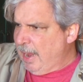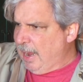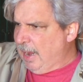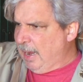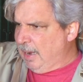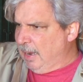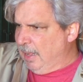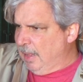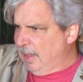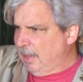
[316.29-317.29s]
and
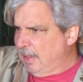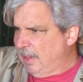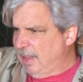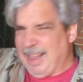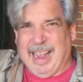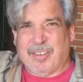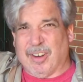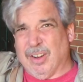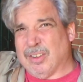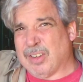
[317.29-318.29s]
uh,
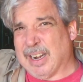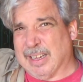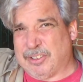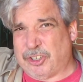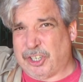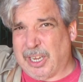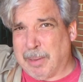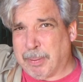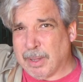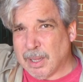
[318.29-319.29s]
actually it looks kind of cheap.